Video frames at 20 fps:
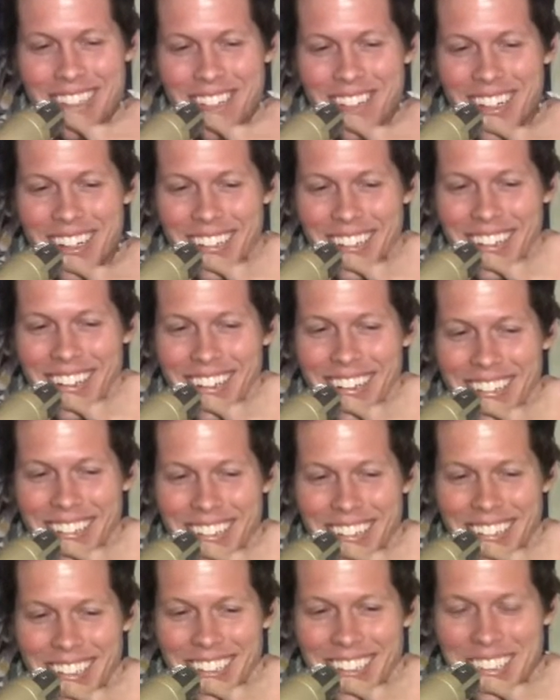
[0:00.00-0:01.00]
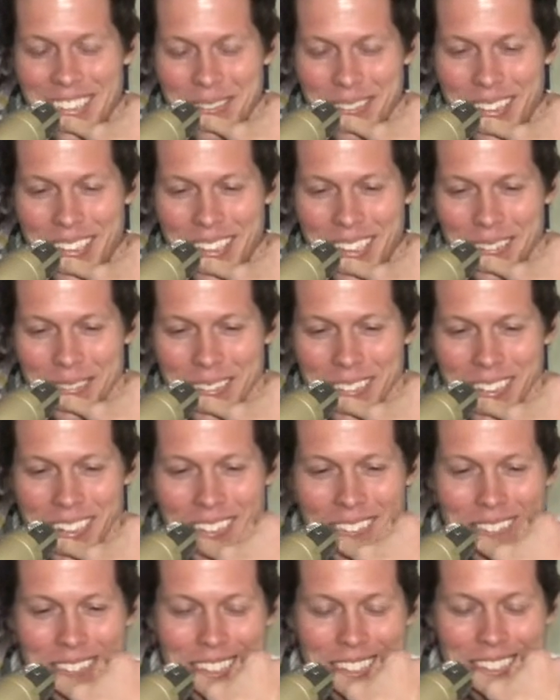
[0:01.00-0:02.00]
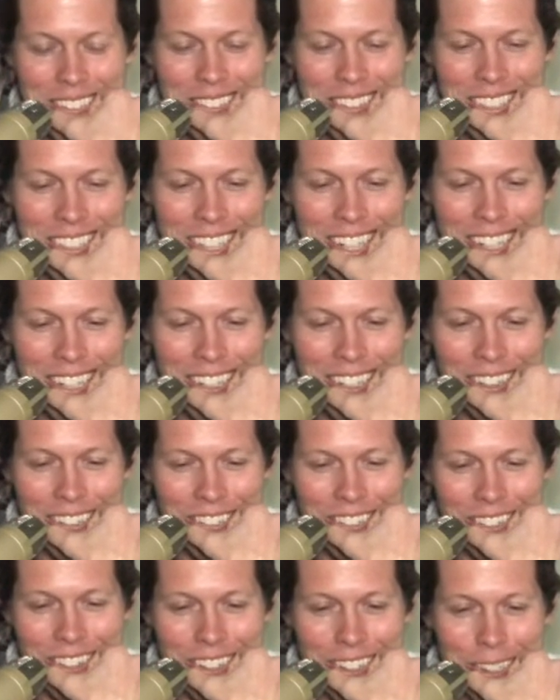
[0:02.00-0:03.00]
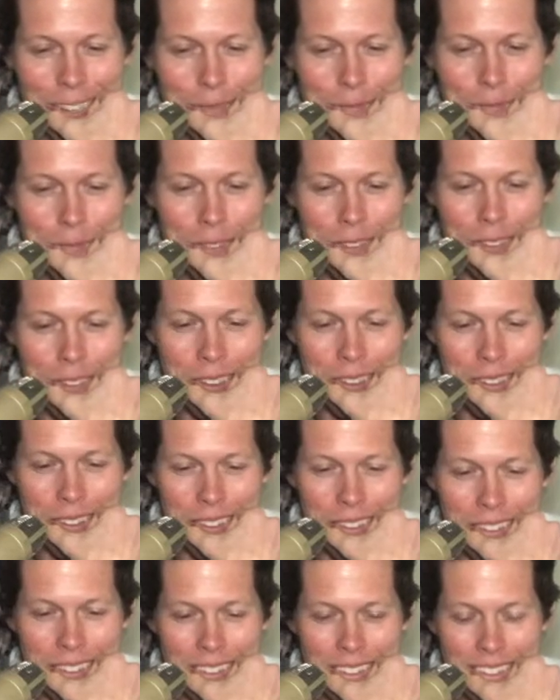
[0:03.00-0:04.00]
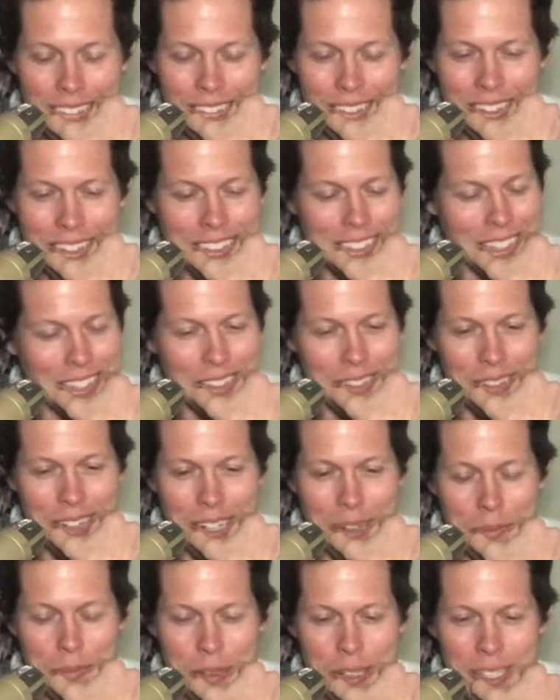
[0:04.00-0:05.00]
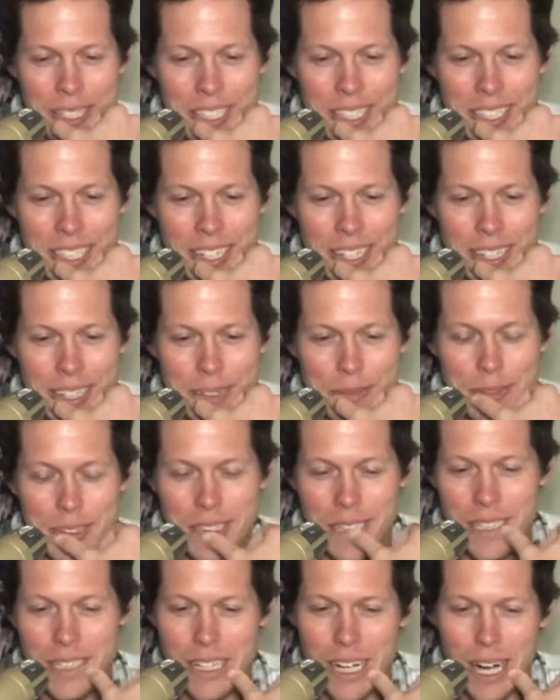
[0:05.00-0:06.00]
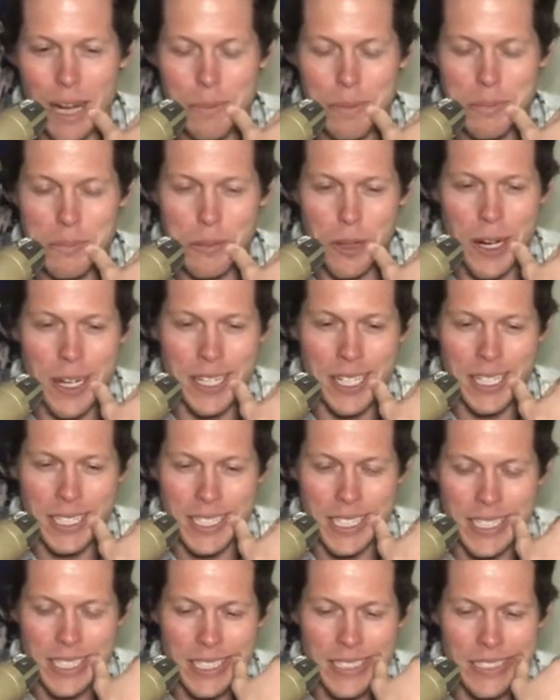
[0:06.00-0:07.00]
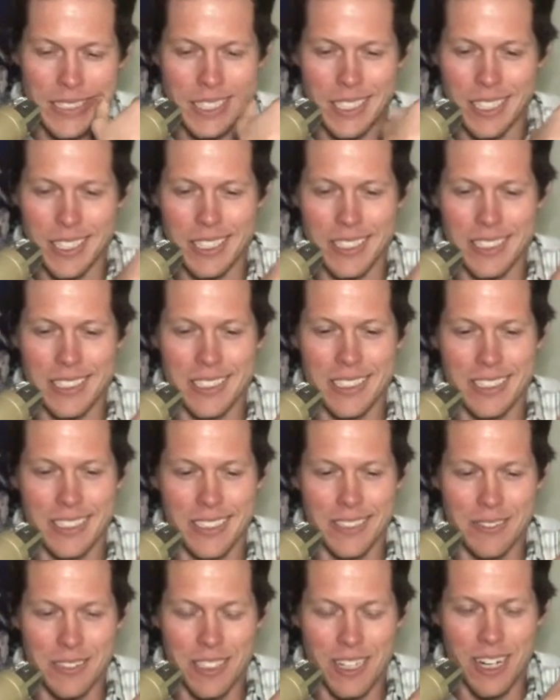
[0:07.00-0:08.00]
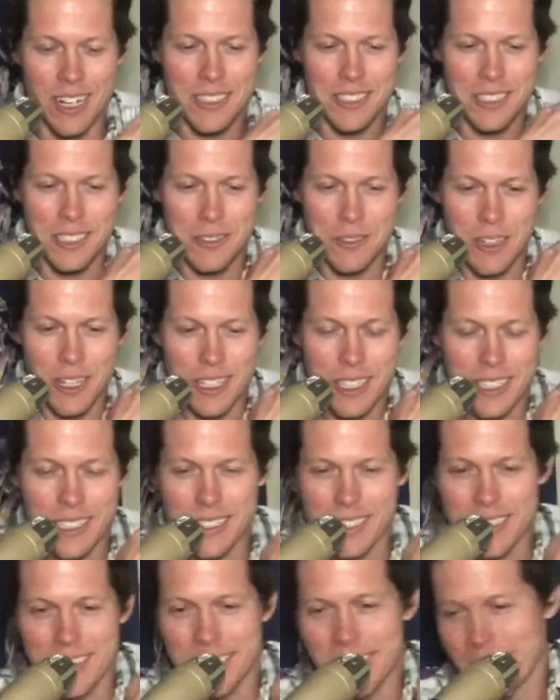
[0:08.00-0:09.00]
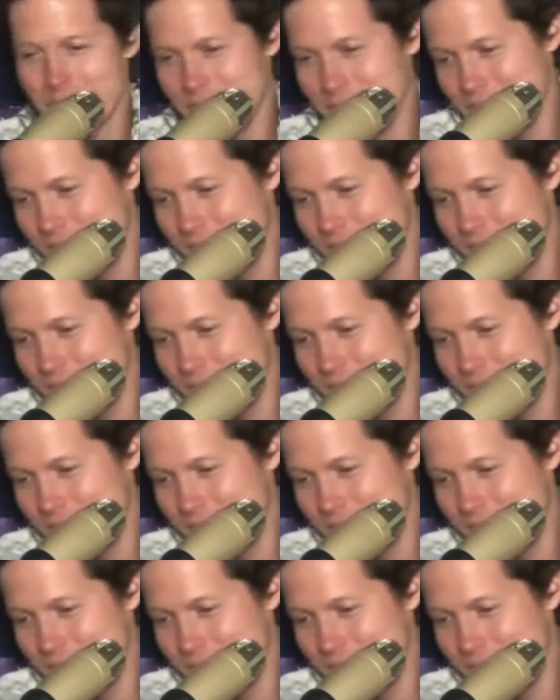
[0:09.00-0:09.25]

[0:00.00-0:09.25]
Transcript: come out now. Don't let this be an upset. What you got going for you? I've already said the rant plenty of times. The cops breaking in, just causing a ruckus.